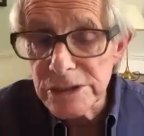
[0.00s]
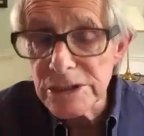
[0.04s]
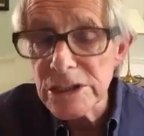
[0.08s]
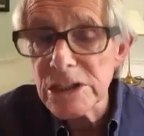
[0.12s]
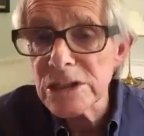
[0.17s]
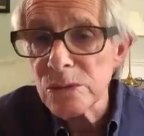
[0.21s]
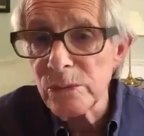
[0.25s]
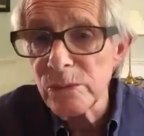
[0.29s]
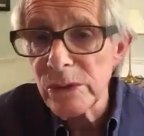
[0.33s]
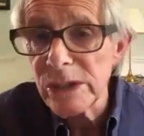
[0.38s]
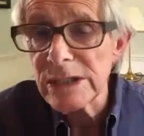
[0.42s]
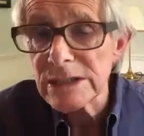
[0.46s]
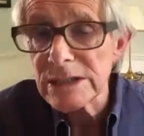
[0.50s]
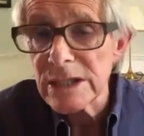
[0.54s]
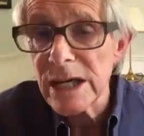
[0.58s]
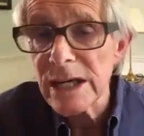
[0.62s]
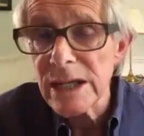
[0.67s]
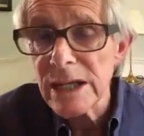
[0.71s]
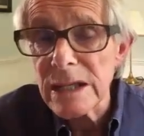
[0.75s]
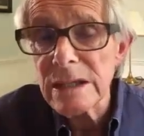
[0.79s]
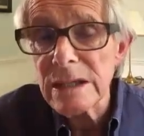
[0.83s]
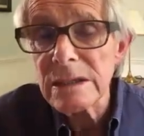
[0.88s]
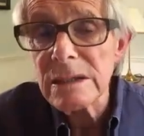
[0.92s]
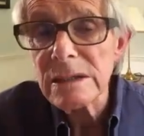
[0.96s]
position we
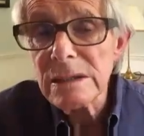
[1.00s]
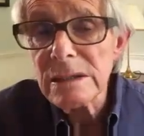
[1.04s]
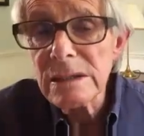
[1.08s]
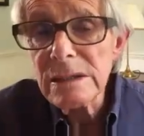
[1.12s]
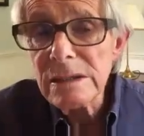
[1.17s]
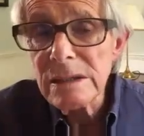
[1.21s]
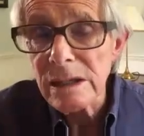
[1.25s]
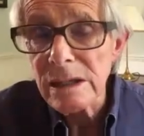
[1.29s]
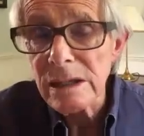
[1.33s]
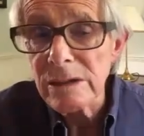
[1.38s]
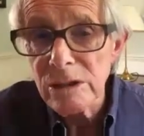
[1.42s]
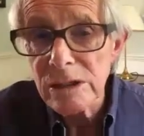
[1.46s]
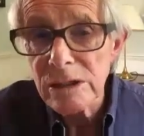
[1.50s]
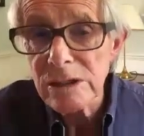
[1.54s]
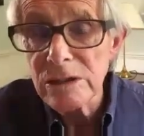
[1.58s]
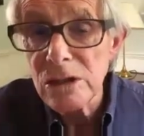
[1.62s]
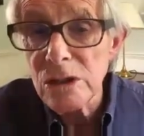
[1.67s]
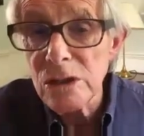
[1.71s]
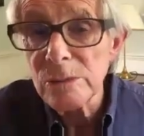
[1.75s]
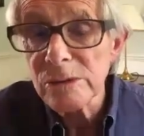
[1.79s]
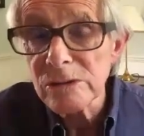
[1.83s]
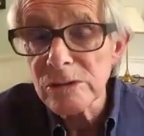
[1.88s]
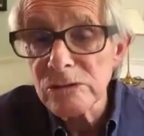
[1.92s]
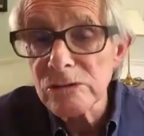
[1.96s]
take,
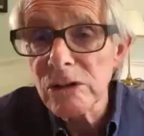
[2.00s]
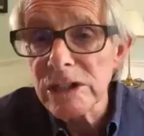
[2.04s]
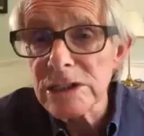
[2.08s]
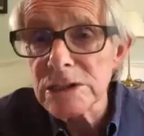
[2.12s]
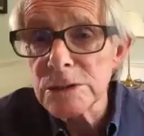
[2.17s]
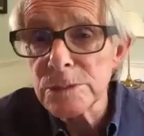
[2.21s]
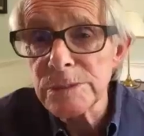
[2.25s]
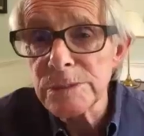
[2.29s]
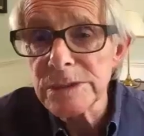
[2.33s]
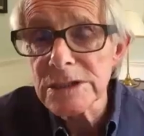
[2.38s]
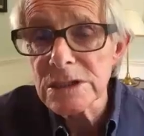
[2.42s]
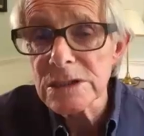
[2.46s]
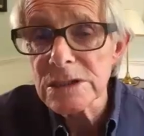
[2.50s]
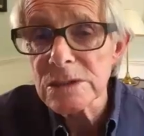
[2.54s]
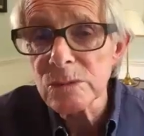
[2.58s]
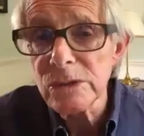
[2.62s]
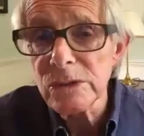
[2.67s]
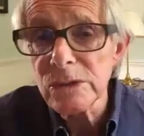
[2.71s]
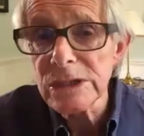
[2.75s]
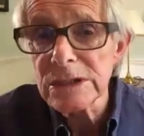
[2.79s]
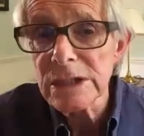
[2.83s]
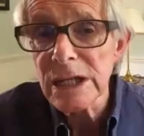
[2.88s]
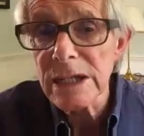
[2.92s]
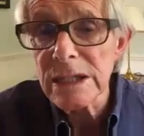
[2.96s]
the human rights
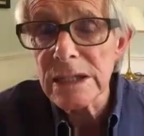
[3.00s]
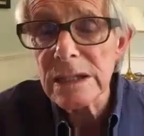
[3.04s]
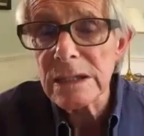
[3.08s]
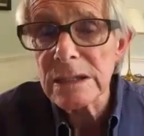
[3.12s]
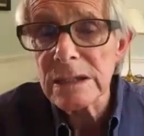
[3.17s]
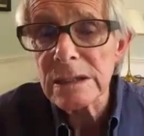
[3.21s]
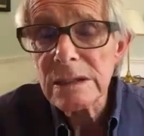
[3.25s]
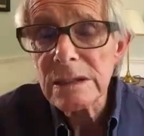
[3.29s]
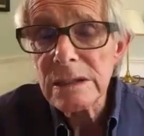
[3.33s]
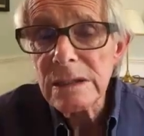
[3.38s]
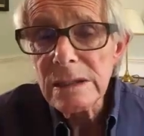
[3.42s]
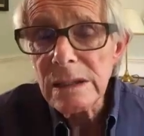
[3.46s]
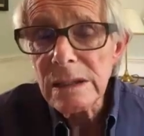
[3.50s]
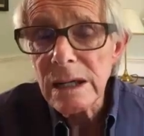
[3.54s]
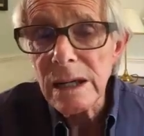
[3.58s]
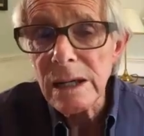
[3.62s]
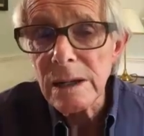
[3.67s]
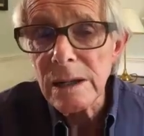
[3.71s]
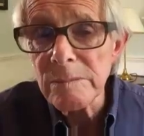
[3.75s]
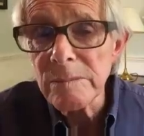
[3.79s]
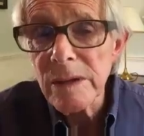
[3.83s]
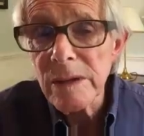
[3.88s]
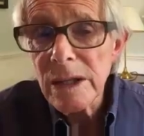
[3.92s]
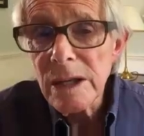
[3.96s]
position we take,
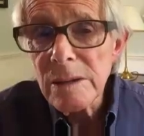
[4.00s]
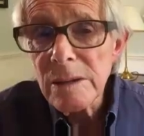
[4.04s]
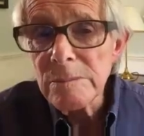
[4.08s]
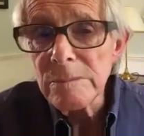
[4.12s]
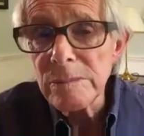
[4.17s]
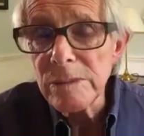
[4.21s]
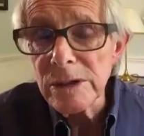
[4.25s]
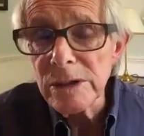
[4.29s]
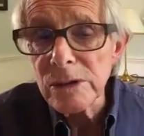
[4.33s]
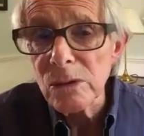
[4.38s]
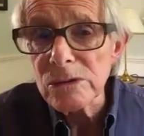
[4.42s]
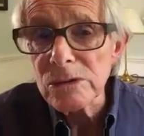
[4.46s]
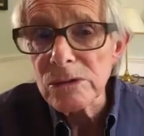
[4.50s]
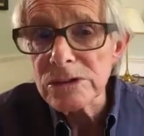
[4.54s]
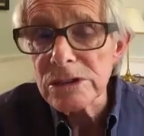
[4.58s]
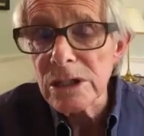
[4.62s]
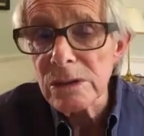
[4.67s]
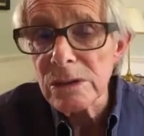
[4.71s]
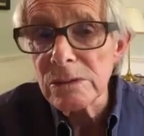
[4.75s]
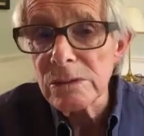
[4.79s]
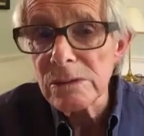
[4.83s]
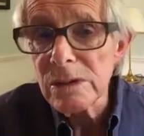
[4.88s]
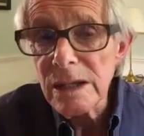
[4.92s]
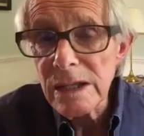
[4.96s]
but
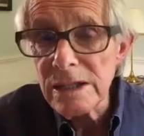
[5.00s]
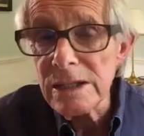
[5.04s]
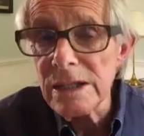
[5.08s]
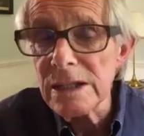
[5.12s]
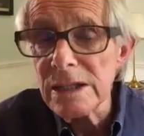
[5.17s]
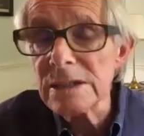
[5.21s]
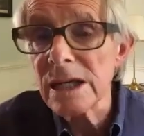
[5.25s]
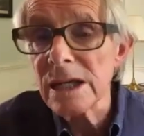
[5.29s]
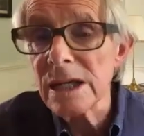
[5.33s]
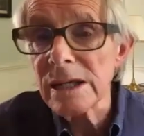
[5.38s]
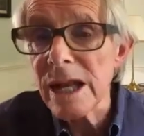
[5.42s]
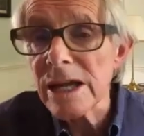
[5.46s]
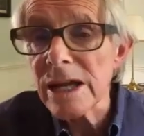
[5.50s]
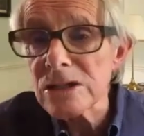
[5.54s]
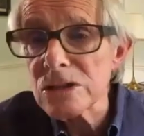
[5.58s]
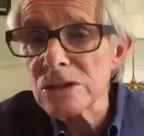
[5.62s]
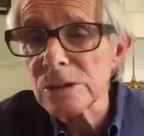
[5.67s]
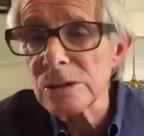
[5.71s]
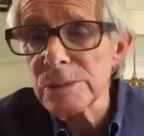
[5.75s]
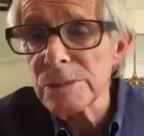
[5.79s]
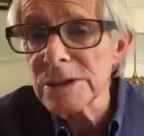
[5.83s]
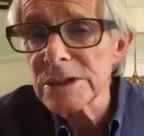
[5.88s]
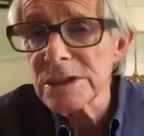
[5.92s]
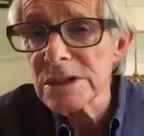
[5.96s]
also the
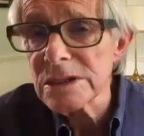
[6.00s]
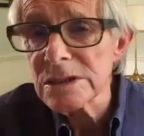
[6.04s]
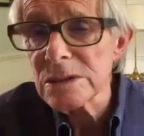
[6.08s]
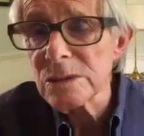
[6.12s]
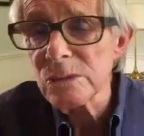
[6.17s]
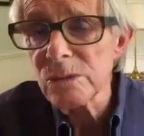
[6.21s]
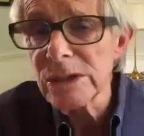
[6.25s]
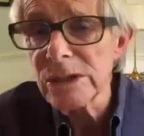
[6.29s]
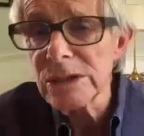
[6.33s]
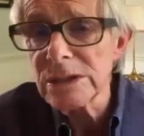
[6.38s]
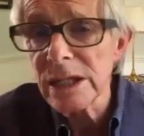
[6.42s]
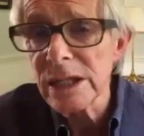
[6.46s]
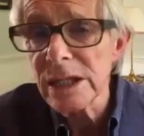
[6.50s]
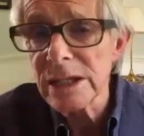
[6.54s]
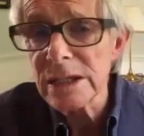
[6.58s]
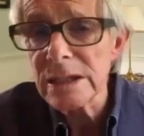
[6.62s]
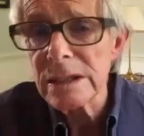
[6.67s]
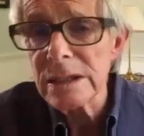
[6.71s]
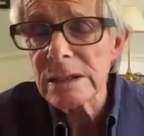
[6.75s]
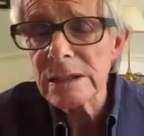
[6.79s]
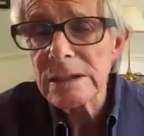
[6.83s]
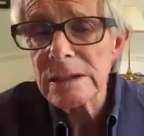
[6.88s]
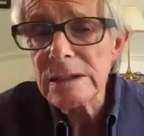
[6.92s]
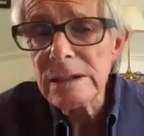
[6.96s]
international position we
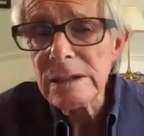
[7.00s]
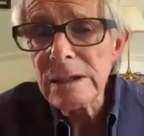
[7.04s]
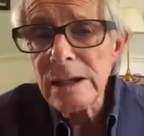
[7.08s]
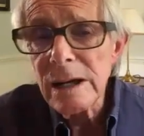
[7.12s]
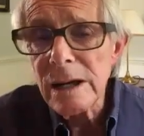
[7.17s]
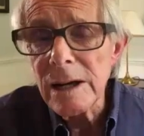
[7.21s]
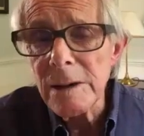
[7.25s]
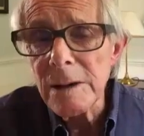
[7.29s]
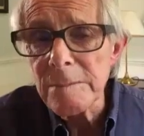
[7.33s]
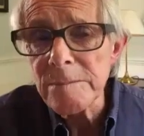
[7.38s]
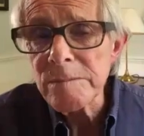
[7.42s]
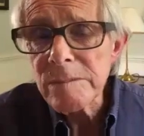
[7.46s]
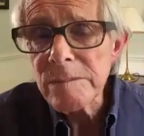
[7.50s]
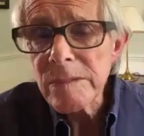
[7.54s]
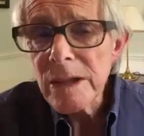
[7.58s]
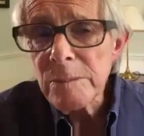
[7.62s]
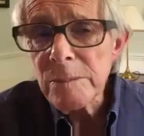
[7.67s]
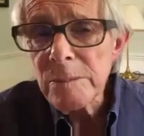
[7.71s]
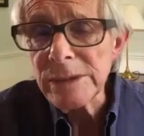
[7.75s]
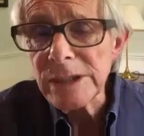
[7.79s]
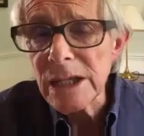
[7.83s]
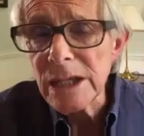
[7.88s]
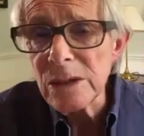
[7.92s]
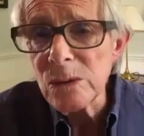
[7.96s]
take,
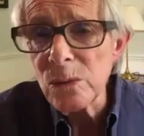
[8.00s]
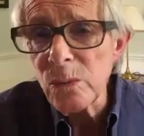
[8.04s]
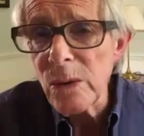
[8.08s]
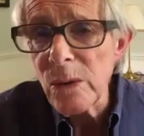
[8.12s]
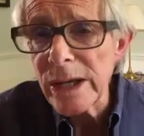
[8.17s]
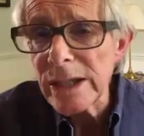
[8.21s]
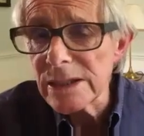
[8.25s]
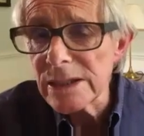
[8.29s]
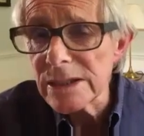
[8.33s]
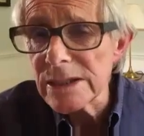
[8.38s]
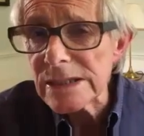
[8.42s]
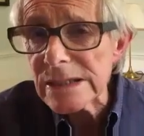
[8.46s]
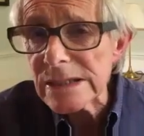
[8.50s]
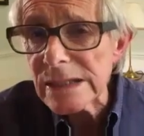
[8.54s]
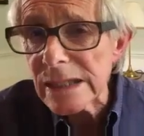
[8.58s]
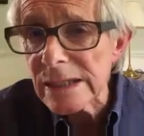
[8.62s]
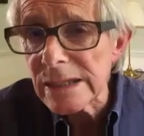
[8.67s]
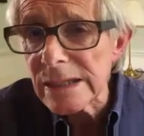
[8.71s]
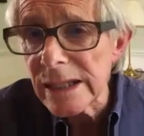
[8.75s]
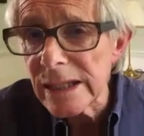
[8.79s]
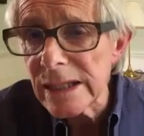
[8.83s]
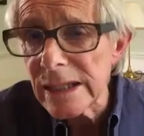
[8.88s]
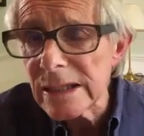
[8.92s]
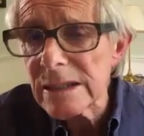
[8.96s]
but in a way that is
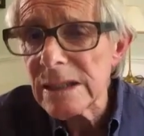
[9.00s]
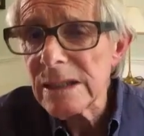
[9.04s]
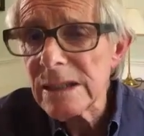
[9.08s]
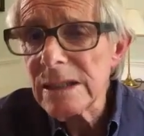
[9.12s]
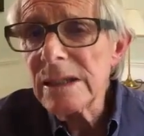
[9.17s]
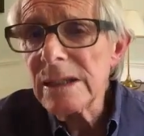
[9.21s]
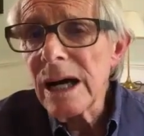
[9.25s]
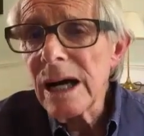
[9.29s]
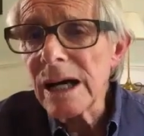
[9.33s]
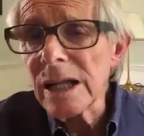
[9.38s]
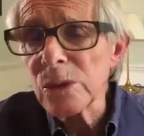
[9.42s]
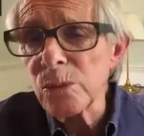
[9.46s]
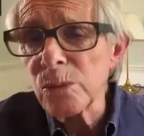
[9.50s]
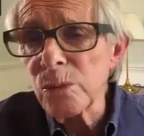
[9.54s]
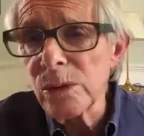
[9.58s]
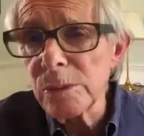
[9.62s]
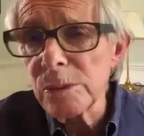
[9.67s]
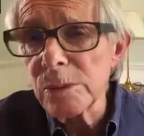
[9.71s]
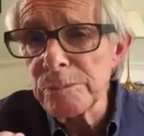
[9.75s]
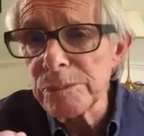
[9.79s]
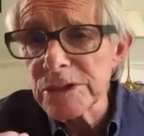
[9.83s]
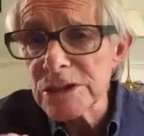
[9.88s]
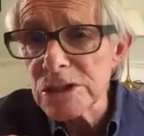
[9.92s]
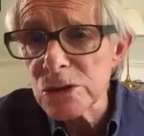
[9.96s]
clear
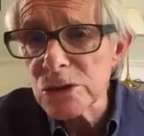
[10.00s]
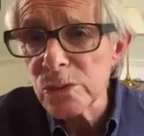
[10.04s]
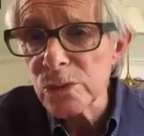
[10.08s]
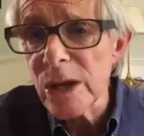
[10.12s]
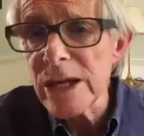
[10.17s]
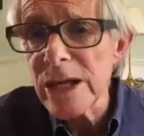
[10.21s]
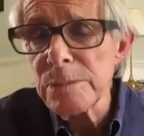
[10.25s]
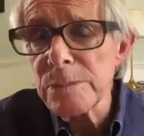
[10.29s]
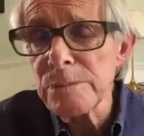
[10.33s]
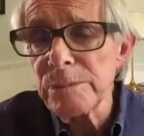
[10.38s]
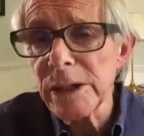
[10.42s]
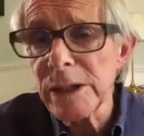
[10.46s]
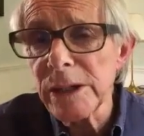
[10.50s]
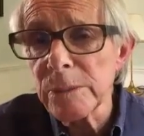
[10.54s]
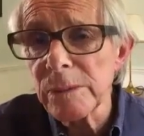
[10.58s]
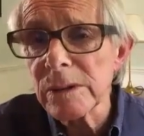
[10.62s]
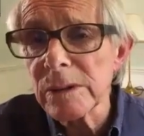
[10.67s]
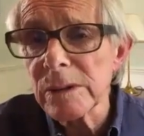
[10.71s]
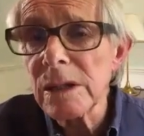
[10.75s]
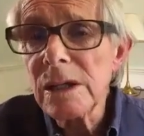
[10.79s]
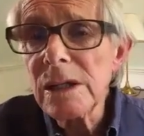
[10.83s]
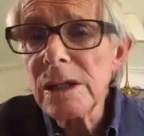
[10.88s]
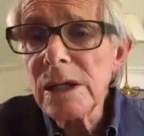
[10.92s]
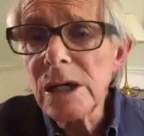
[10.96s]
and will persuade
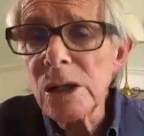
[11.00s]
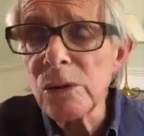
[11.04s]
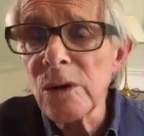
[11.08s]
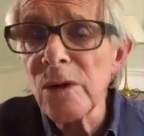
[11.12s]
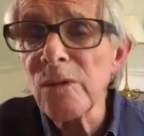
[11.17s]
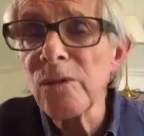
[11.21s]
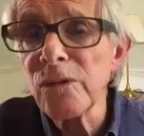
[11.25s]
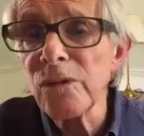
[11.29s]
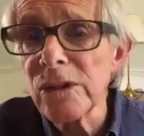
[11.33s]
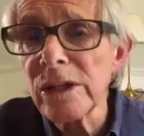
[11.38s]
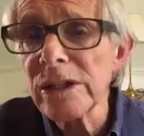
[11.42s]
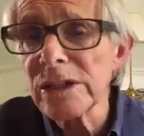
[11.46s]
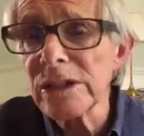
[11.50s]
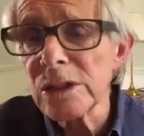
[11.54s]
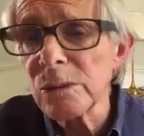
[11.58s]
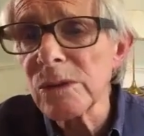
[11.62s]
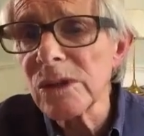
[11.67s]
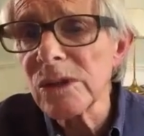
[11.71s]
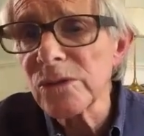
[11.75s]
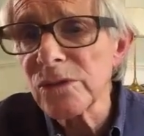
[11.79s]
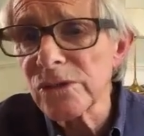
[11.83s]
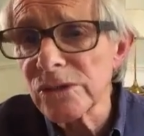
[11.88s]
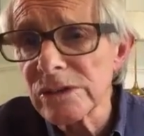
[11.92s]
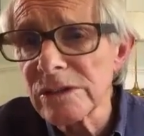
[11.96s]
people who are
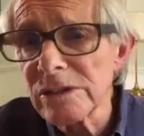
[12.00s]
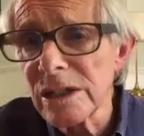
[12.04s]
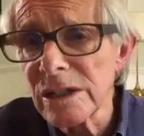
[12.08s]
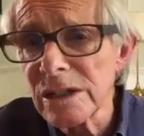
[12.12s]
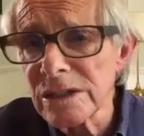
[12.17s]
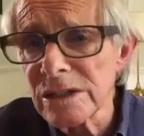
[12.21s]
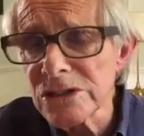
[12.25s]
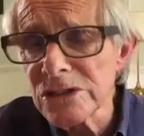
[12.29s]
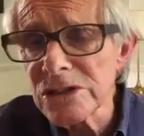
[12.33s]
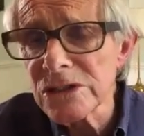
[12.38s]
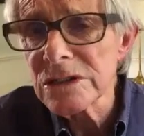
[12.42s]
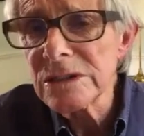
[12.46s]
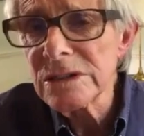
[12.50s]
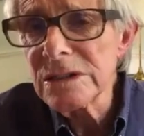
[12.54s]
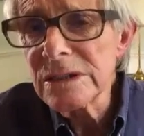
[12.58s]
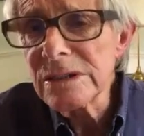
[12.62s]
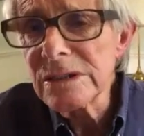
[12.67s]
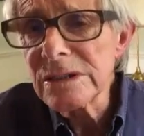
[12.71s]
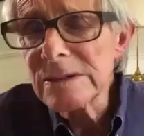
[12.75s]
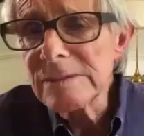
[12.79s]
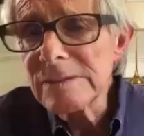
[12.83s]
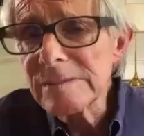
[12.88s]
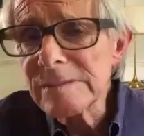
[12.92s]
flirting with Farage.